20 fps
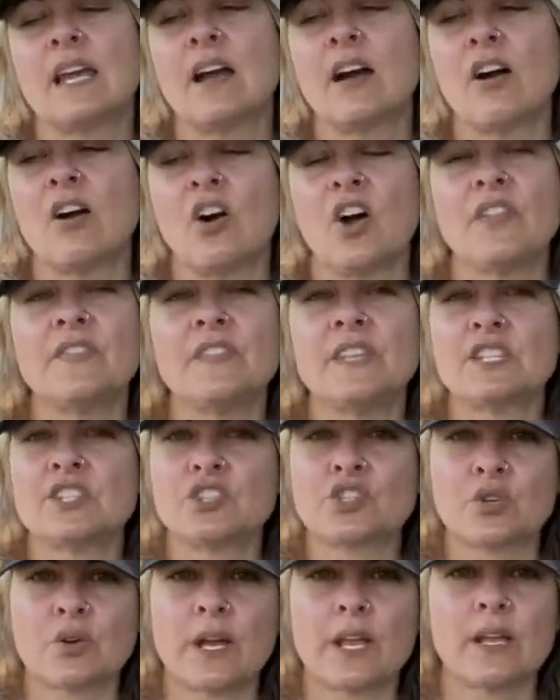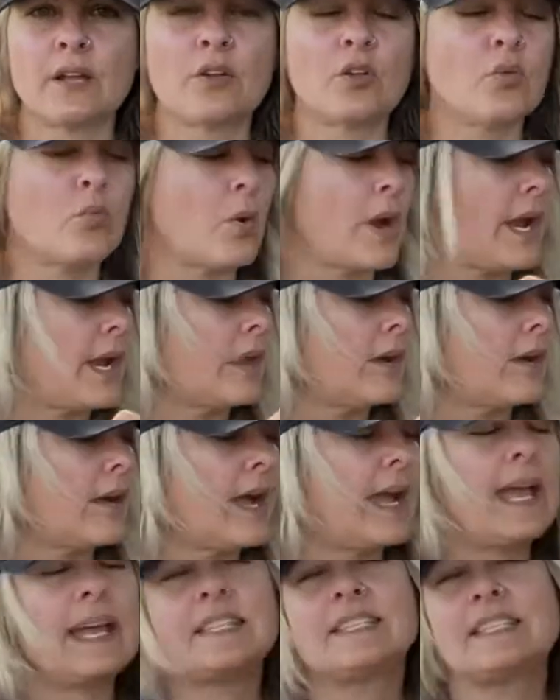on this trail where
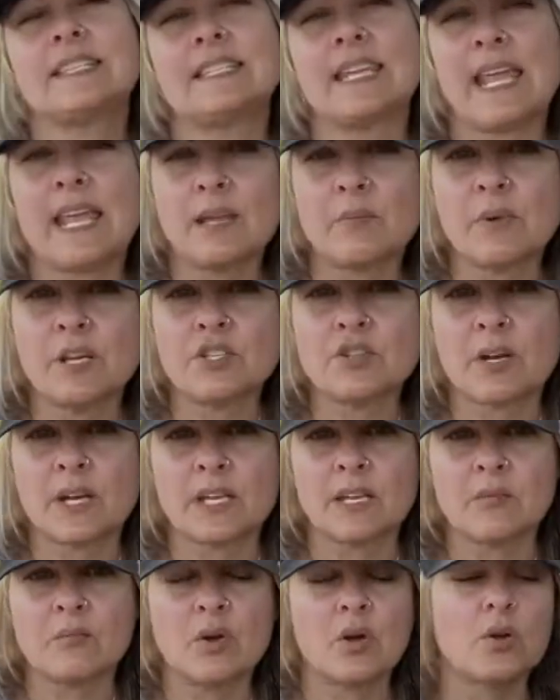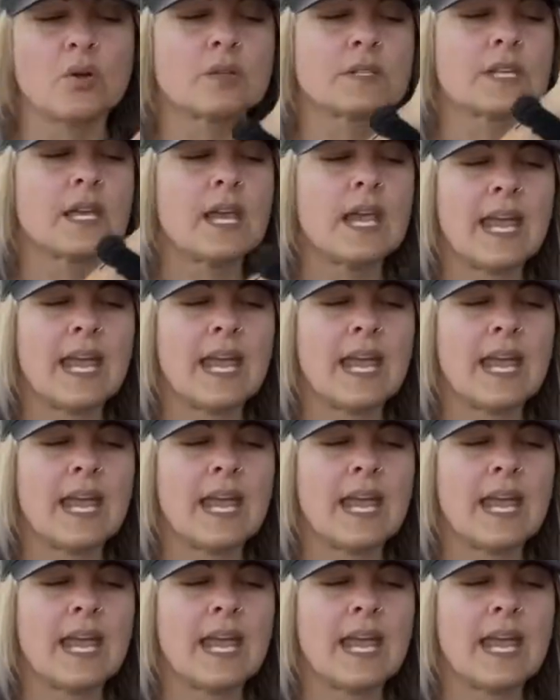I had to take my trekking poles